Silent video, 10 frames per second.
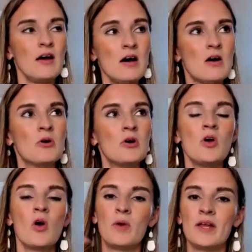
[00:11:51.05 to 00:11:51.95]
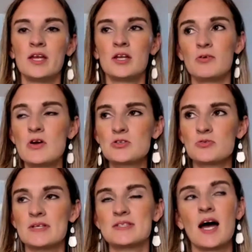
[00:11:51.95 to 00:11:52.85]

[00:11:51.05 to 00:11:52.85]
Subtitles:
oh, we need groceries.